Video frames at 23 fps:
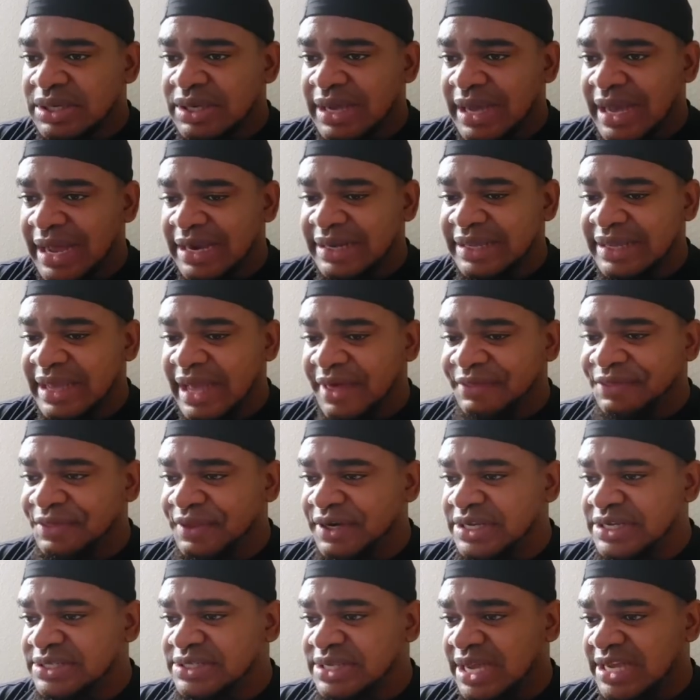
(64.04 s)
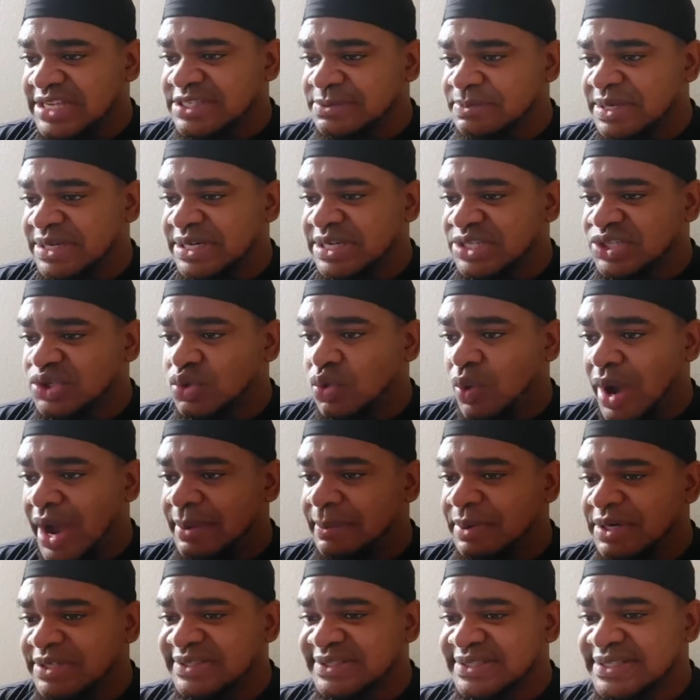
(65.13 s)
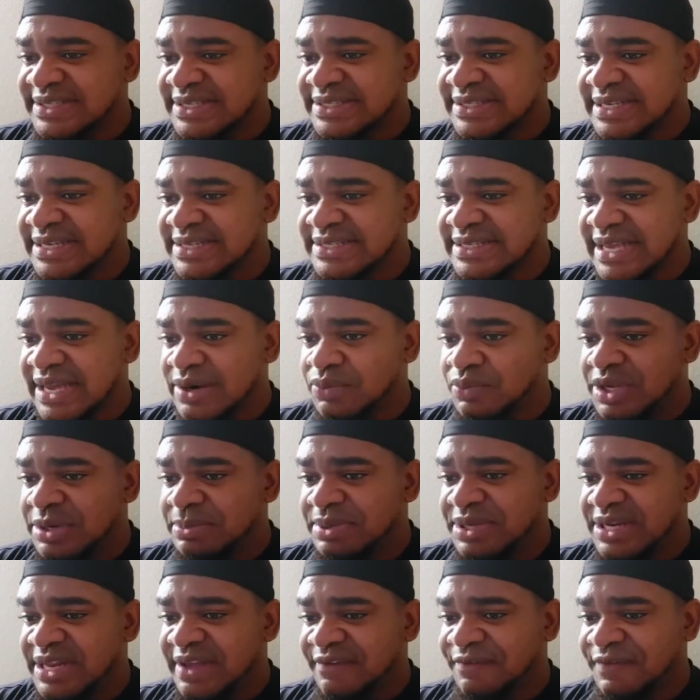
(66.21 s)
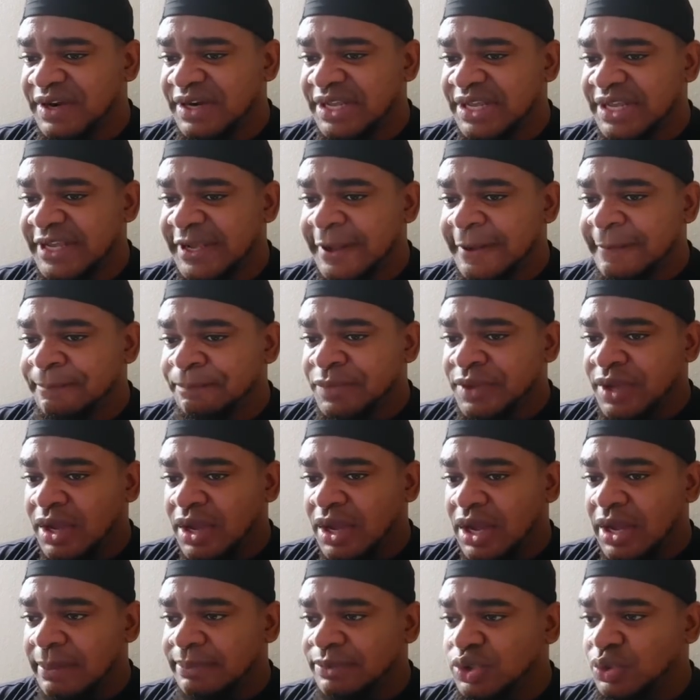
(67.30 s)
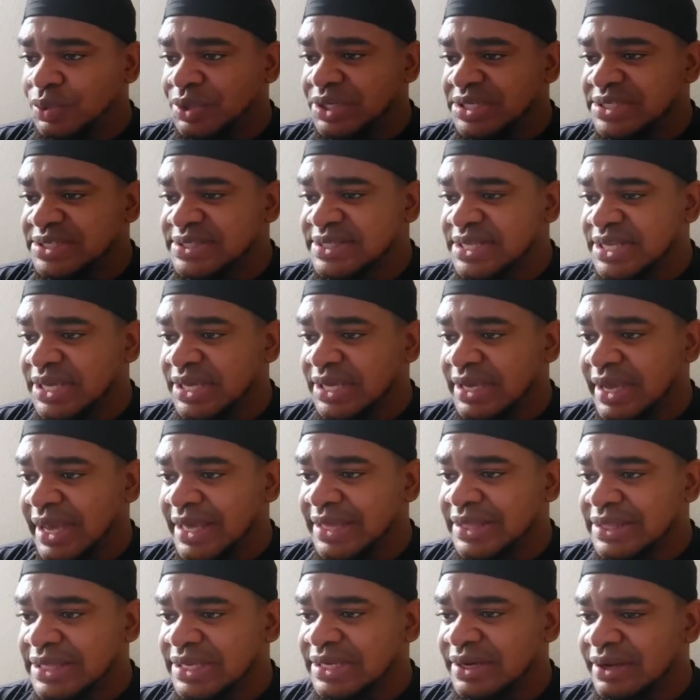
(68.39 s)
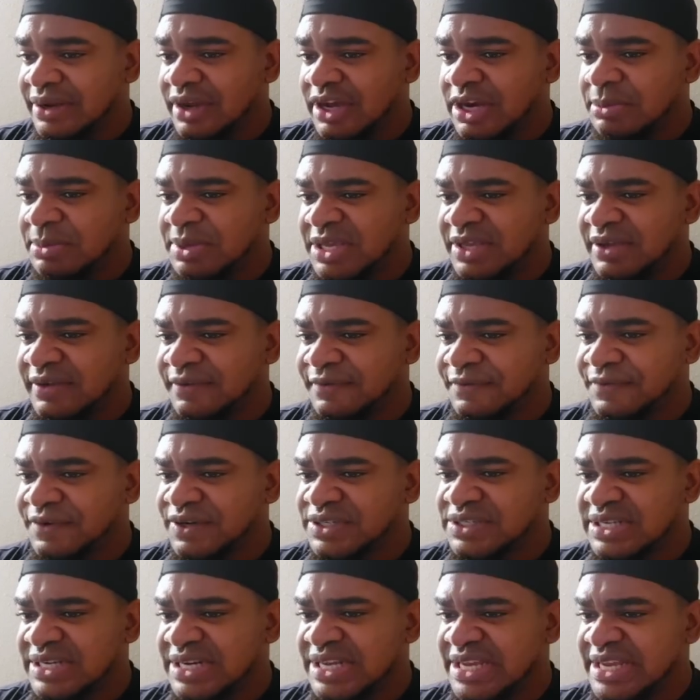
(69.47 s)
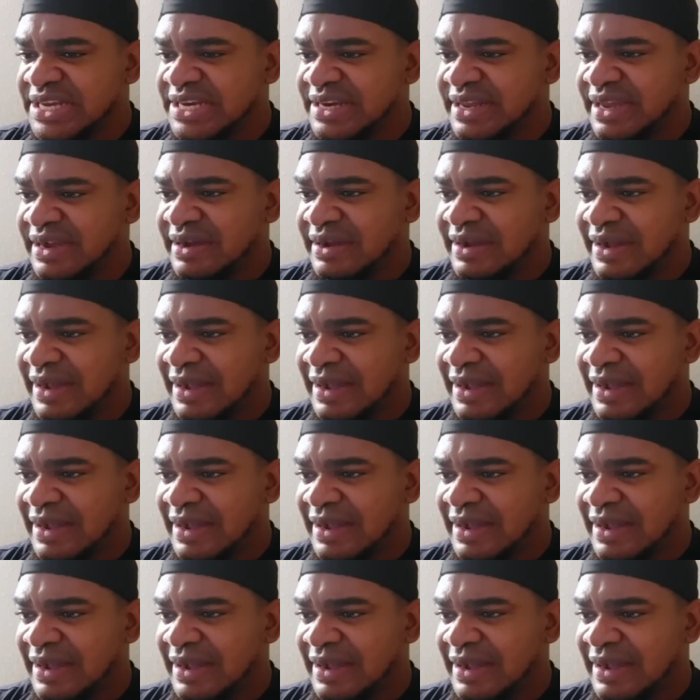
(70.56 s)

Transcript: Alick Athanaze has made the squad, brothers and sisters, and will be definitely um, doing his thing. I think they're going to be versing India.